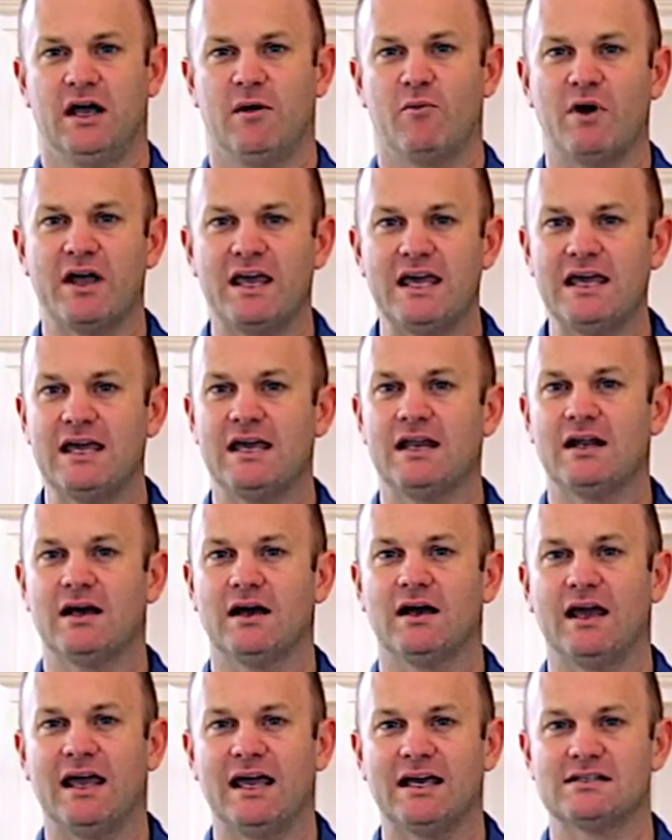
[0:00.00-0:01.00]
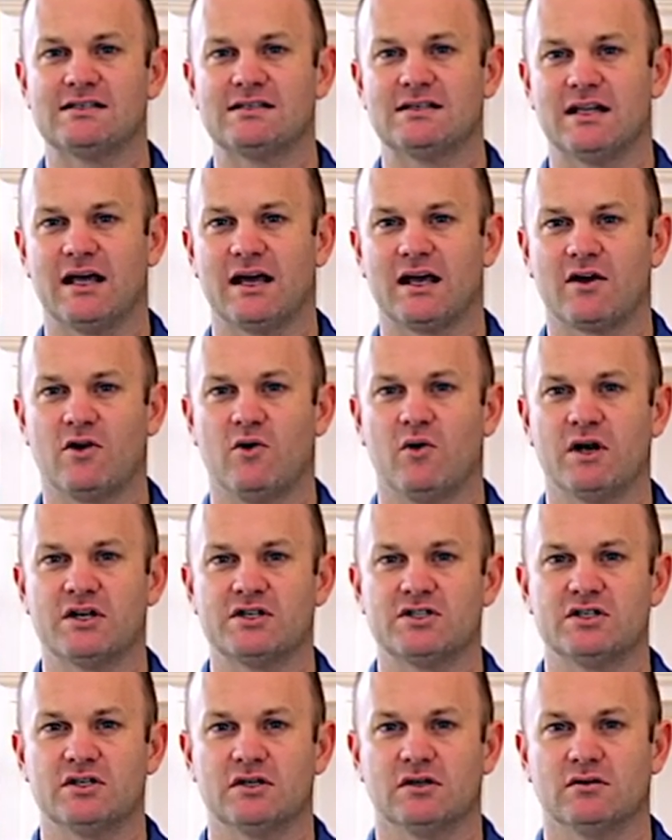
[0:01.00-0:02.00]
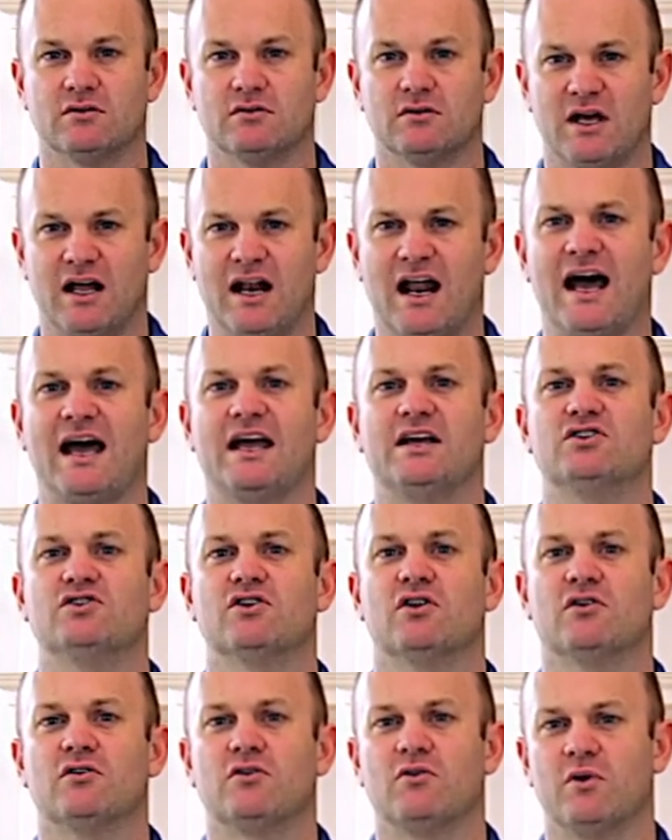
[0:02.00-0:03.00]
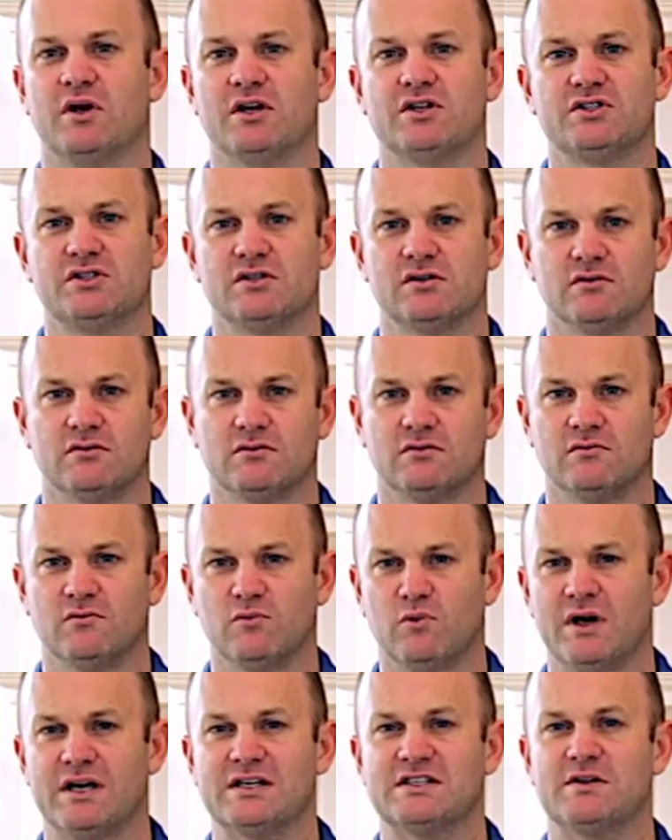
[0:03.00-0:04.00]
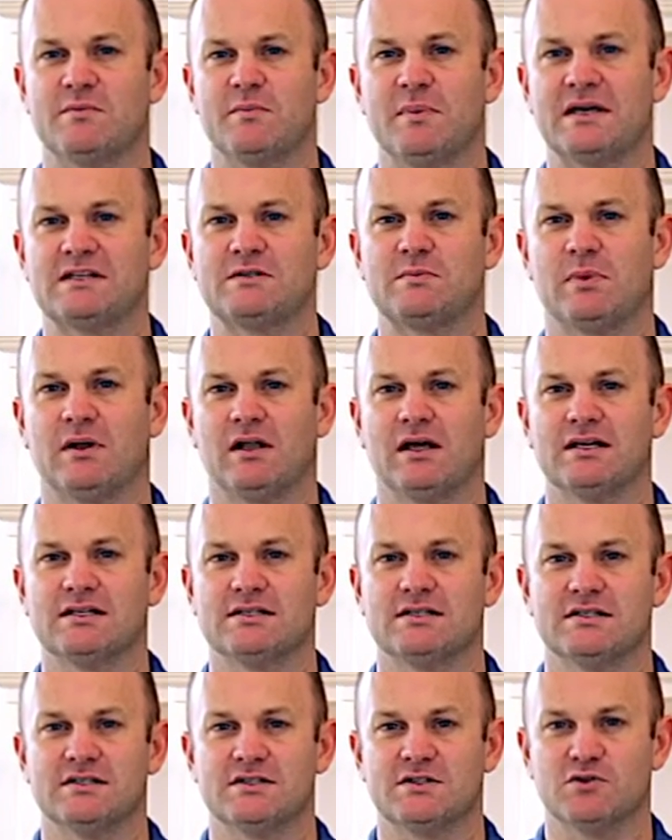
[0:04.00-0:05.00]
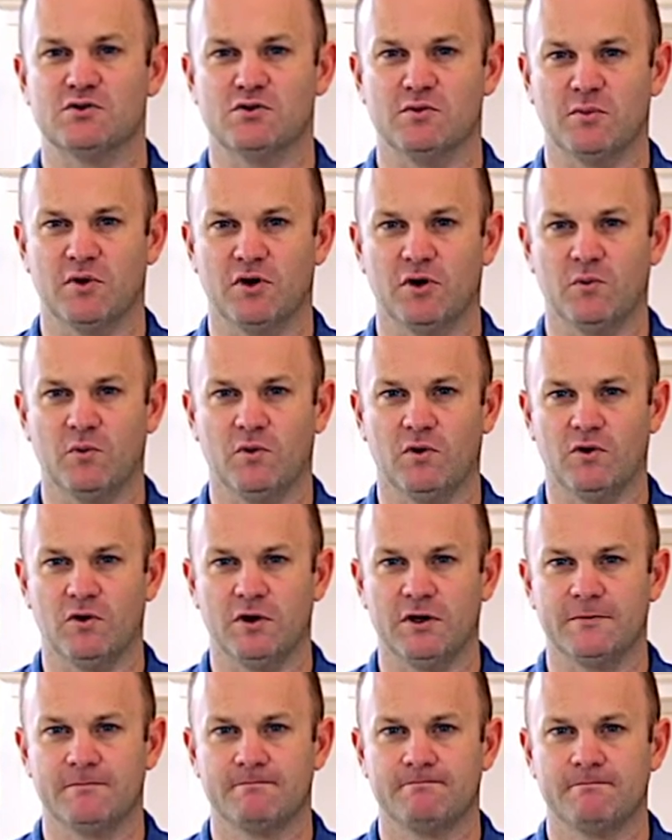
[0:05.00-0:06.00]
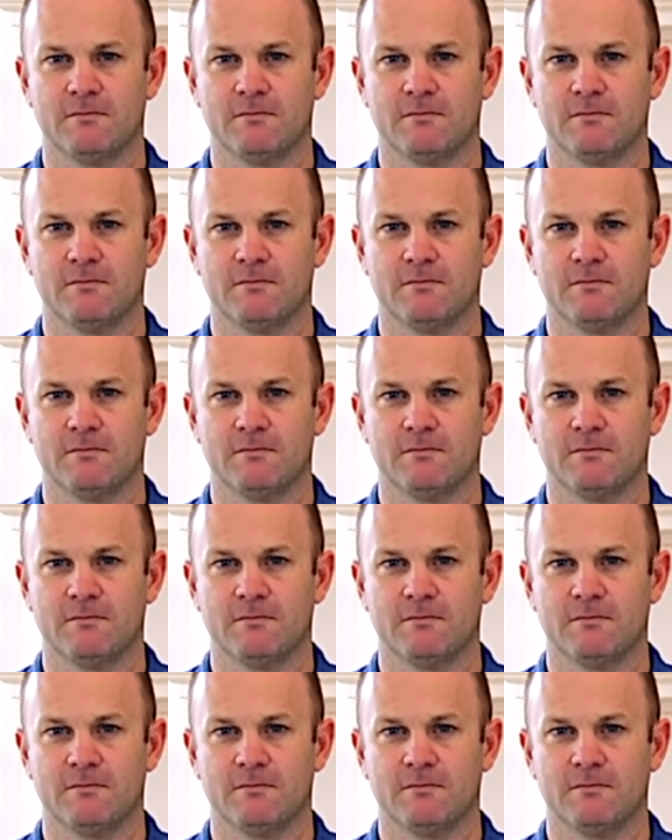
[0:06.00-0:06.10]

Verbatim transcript: And we're here to answer that question, that age old question, where's the best place to store my wine?